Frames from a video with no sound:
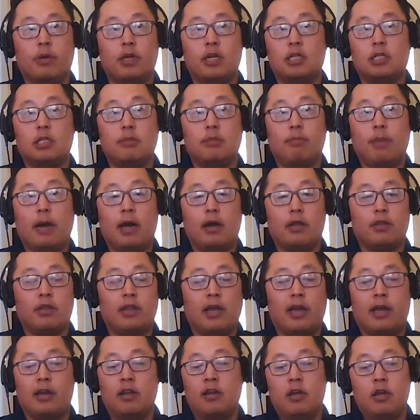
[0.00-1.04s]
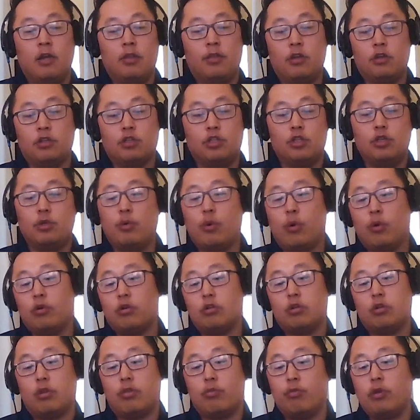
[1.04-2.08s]
but it's about that there's two
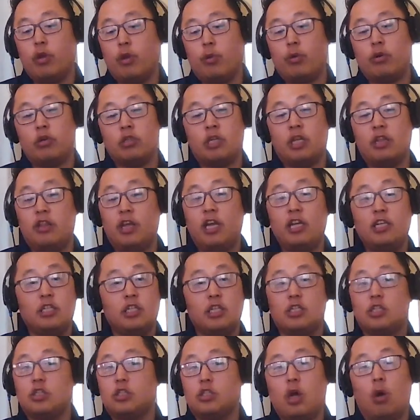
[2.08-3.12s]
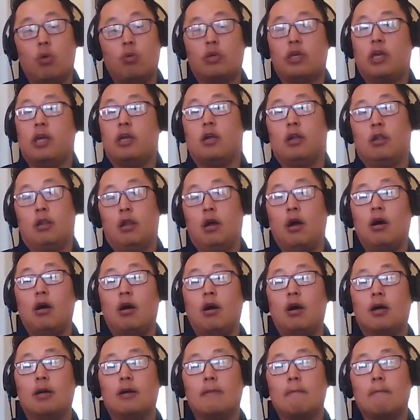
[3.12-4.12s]
owners or three owners and they just don't get along.